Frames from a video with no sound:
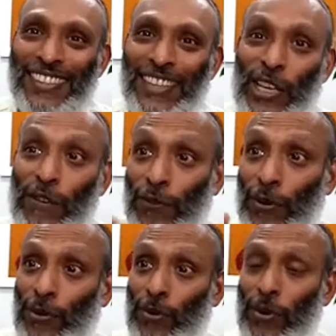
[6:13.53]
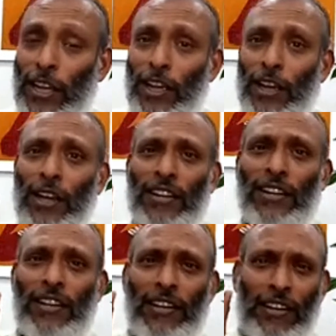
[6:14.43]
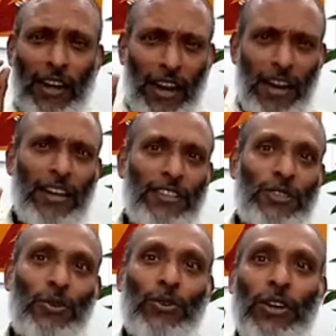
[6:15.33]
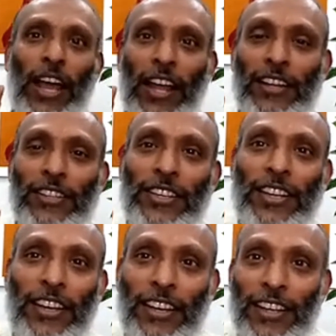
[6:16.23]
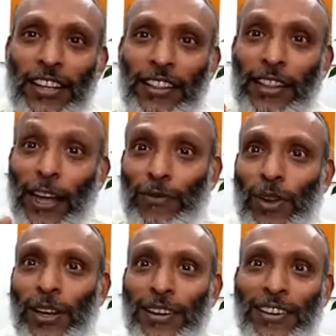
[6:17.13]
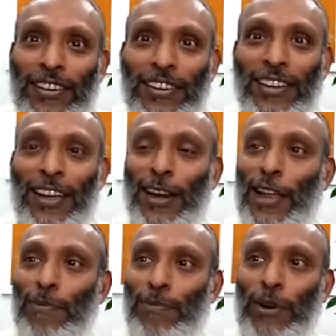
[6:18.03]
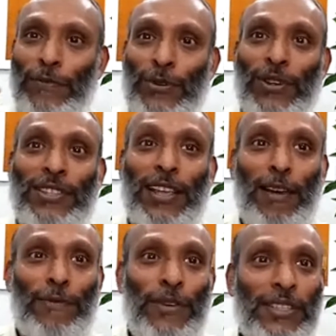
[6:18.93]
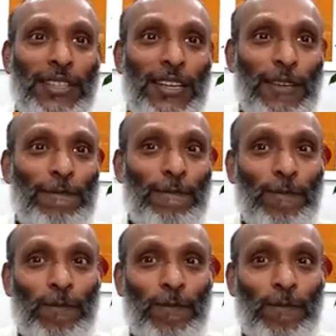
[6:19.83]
If you do a great good action, that will really uplift your self-esteem.